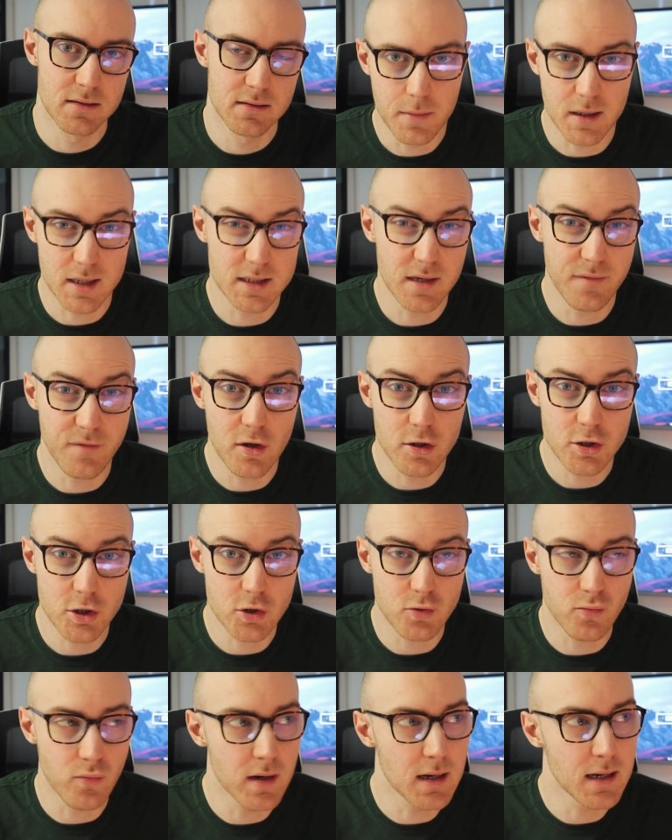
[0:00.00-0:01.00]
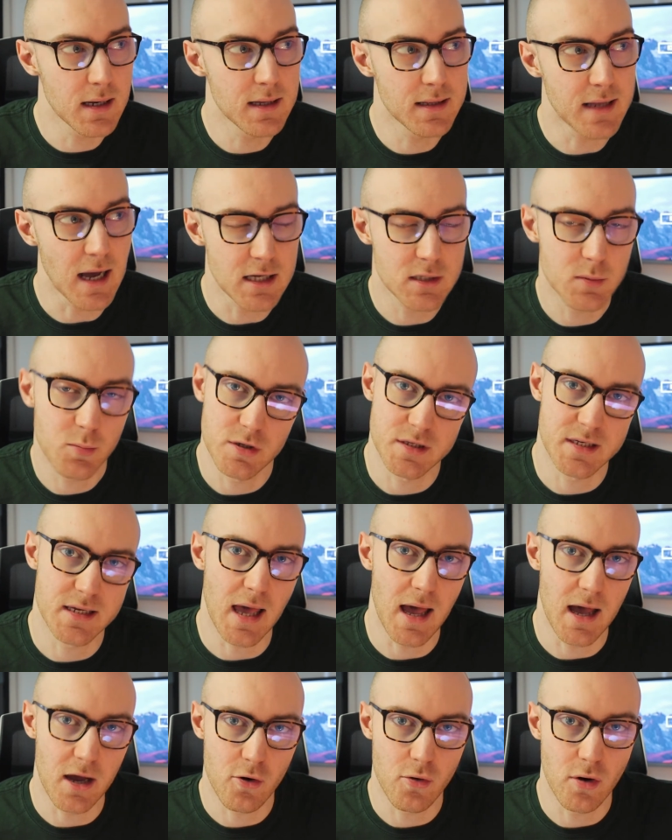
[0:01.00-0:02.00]
Because if you're just really desperate to
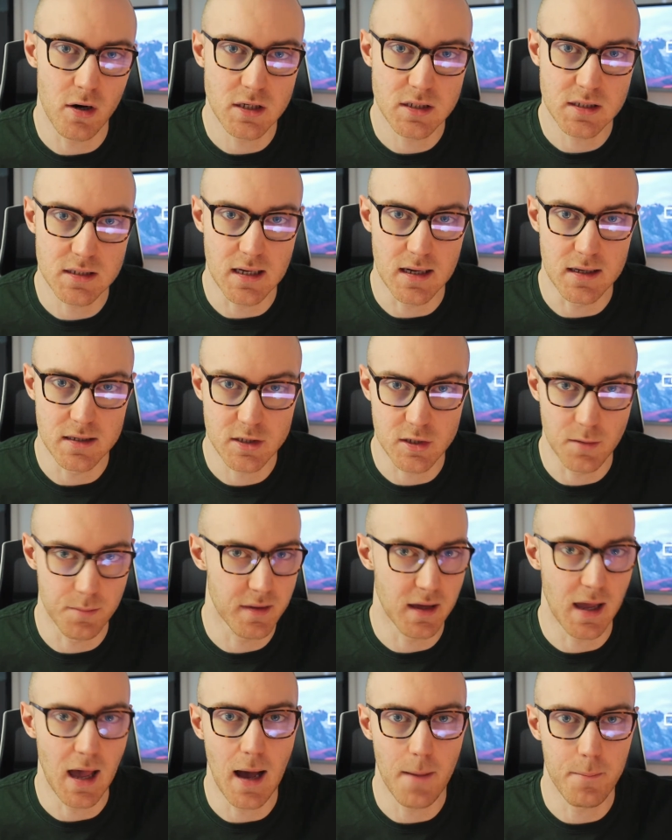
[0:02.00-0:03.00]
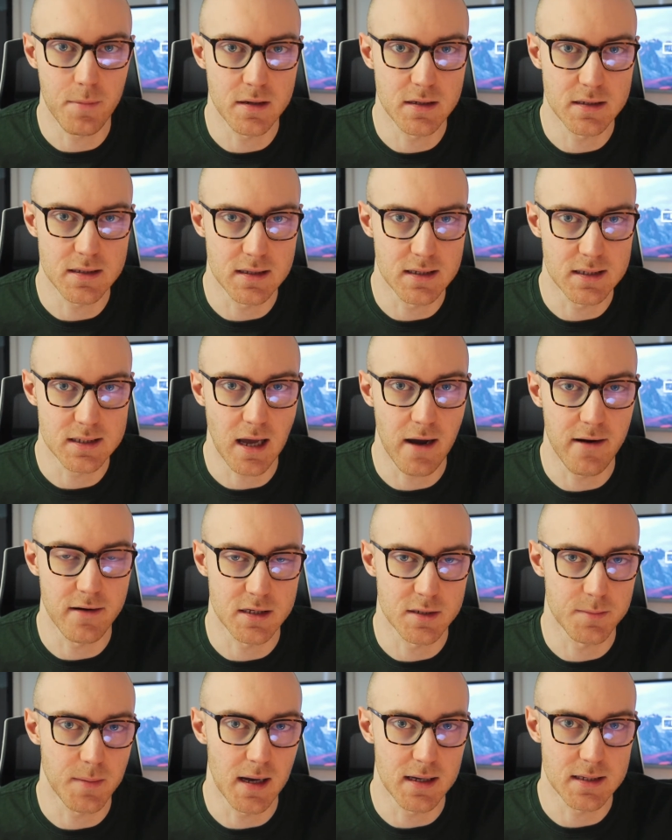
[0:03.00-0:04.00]
get across that something happened in this
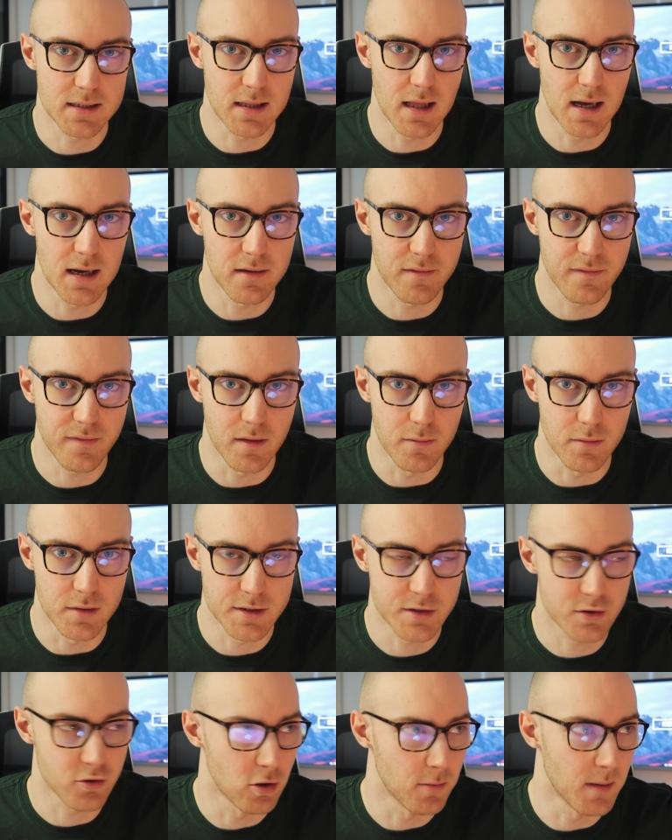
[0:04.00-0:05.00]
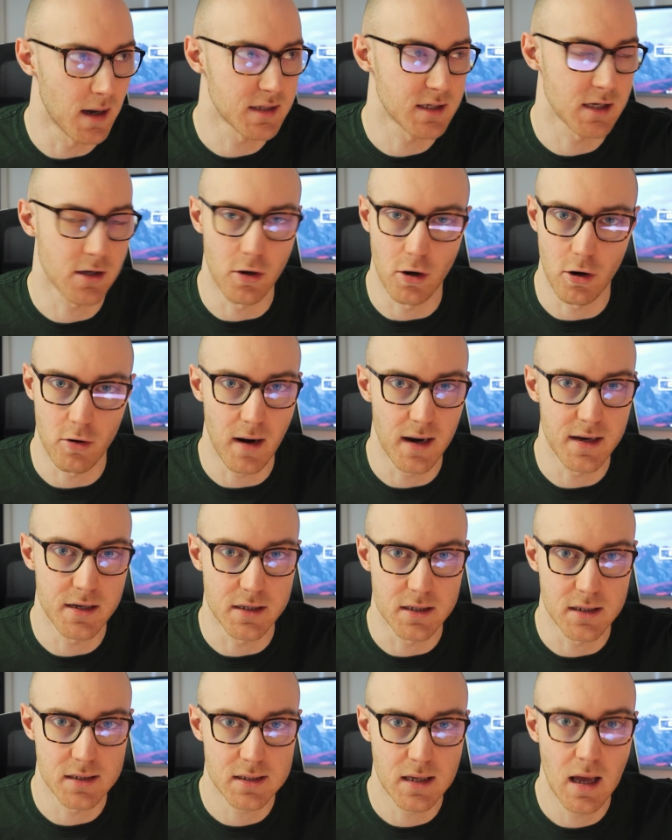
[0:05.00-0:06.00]
character's past life that was traumatic or
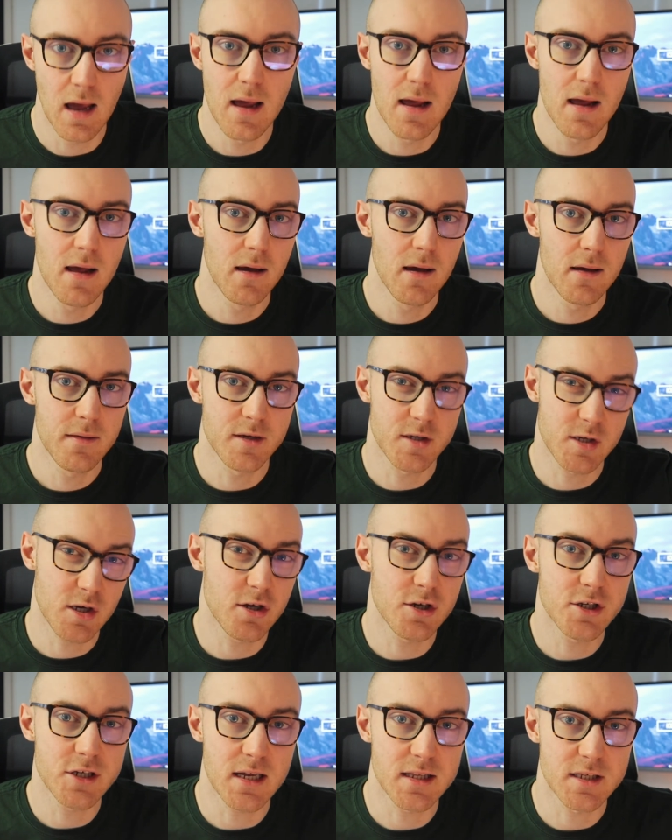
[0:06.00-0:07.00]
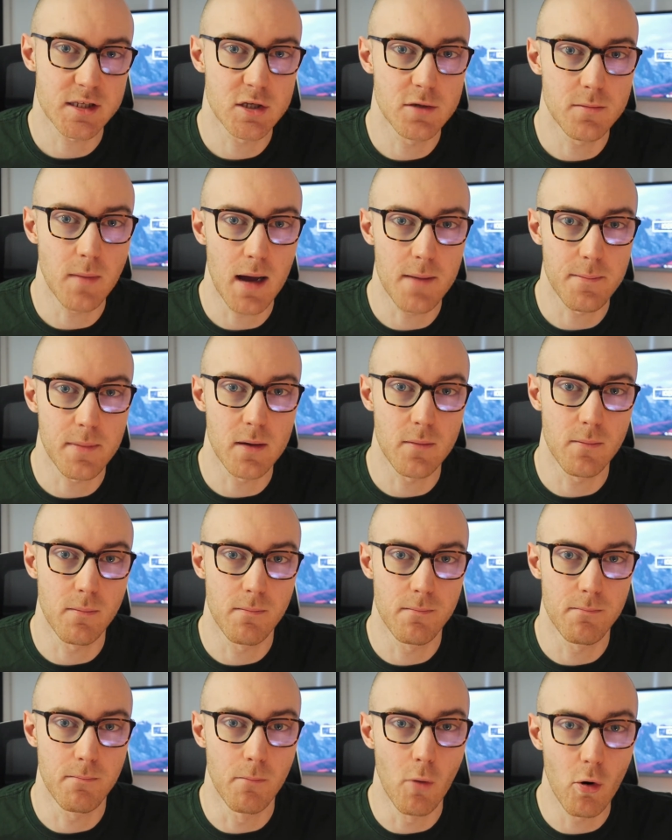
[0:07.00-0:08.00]
horrendous, there's a good chance you might be
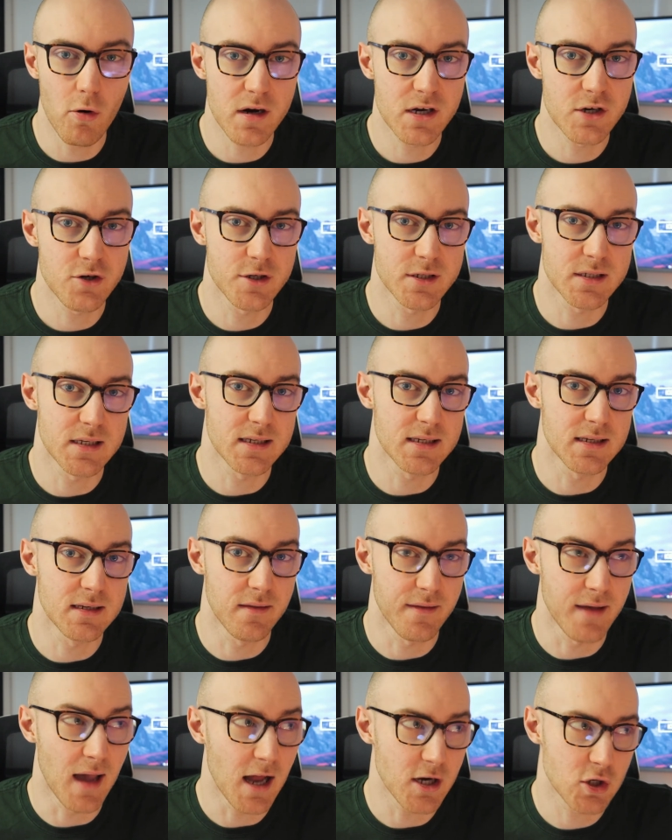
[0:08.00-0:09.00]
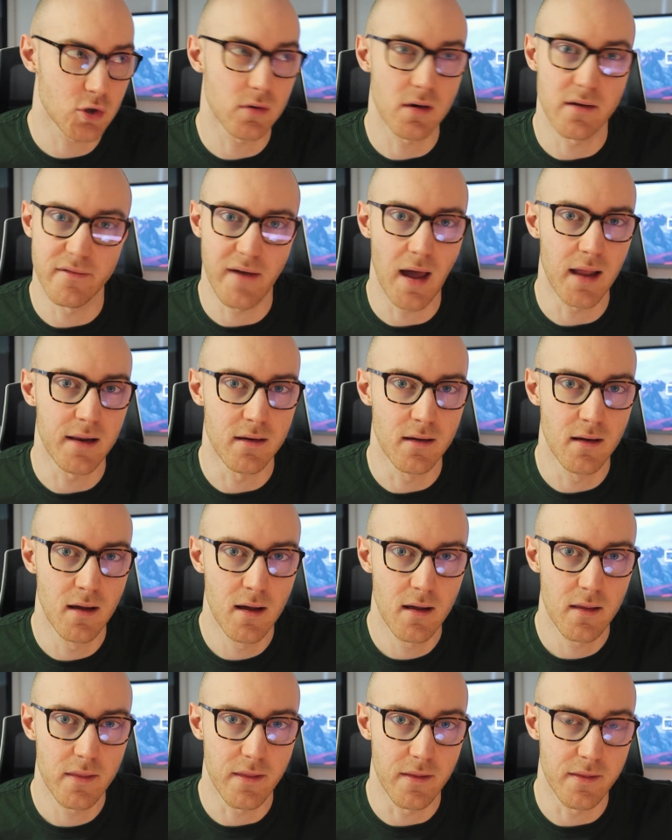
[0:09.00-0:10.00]
more interested in the actual event
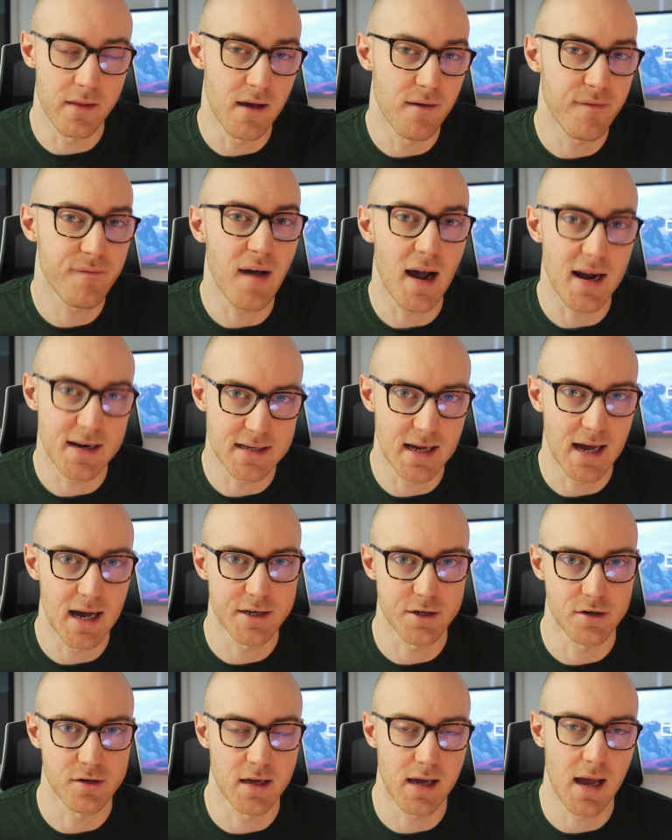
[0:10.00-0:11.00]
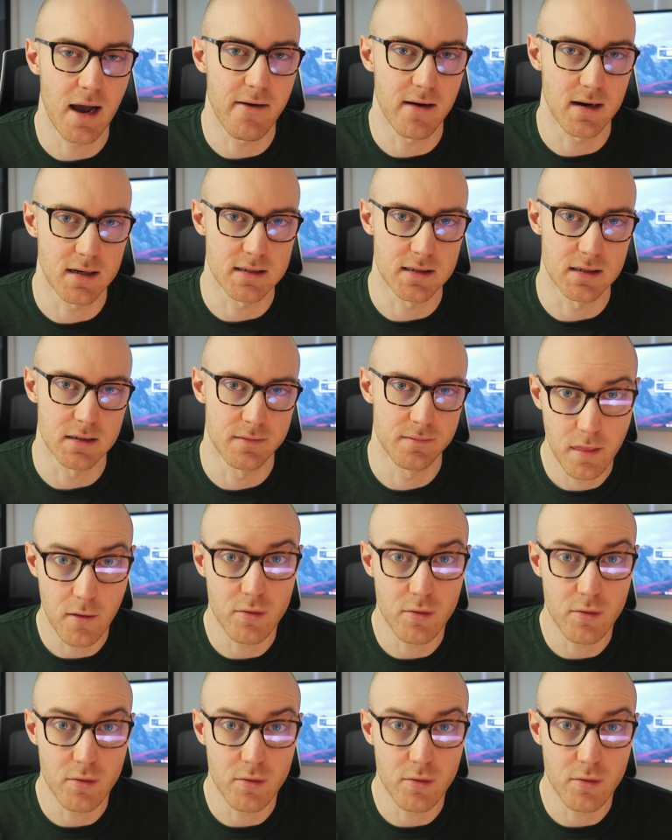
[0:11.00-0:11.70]
than the effect it had on your character.